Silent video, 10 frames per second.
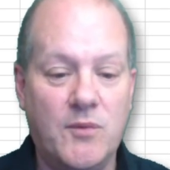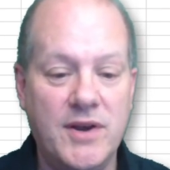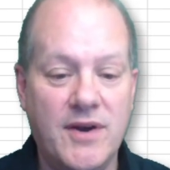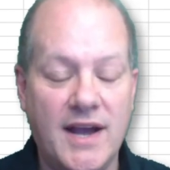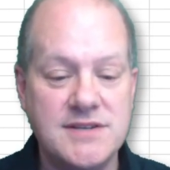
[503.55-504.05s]

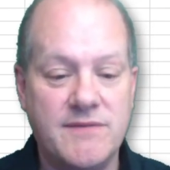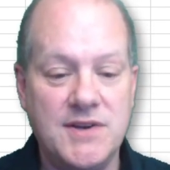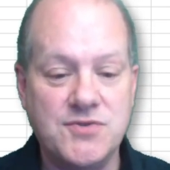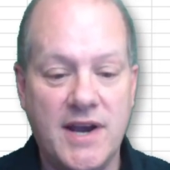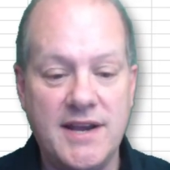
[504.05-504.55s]
when you're
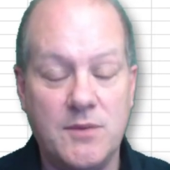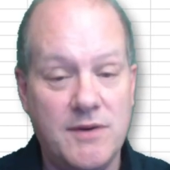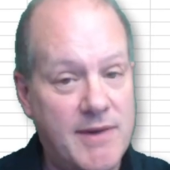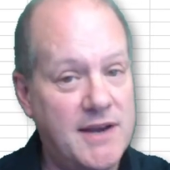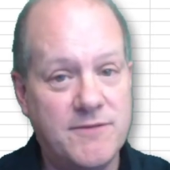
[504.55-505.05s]
actively trading,
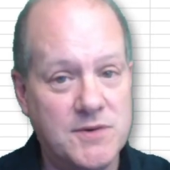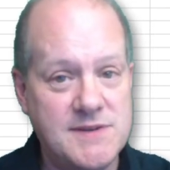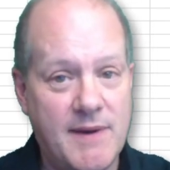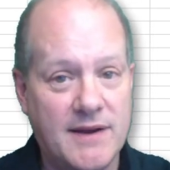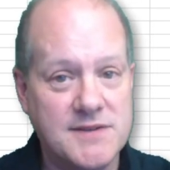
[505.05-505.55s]
we made
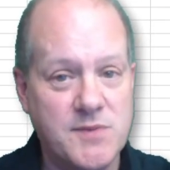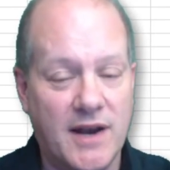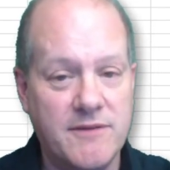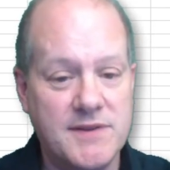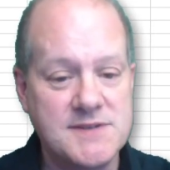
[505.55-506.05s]
£40 as
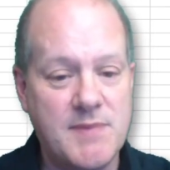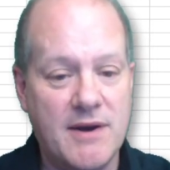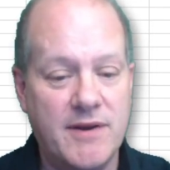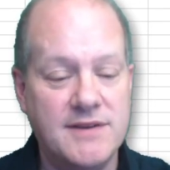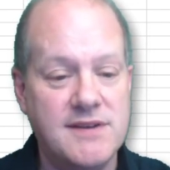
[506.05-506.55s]
well over this
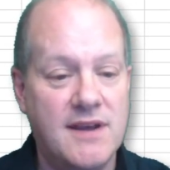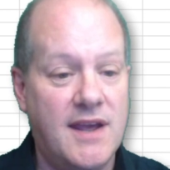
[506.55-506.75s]
period,